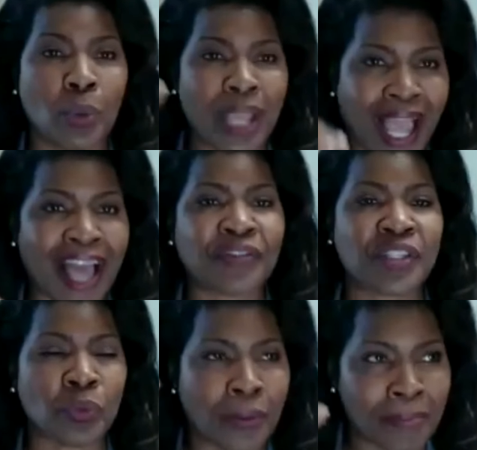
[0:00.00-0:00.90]
We have
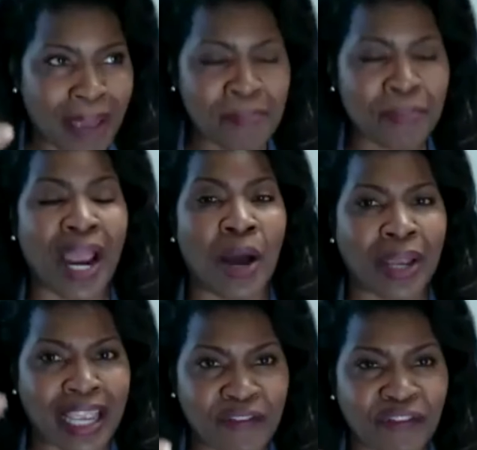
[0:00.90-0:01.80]
to remember
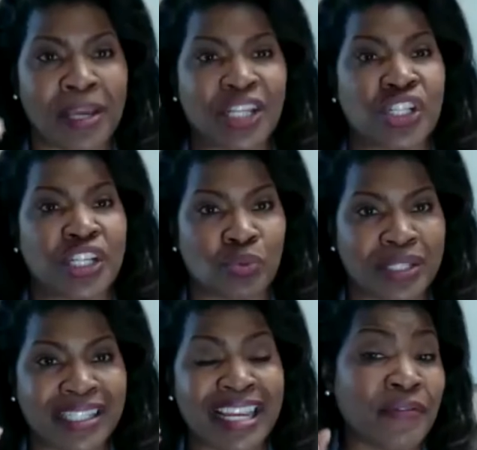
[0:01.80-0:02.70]
how information is
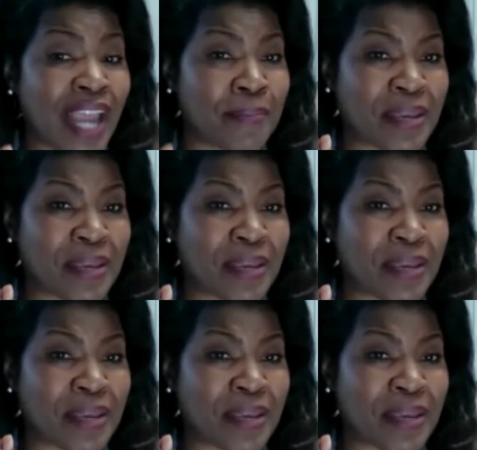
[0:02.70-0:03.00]
received,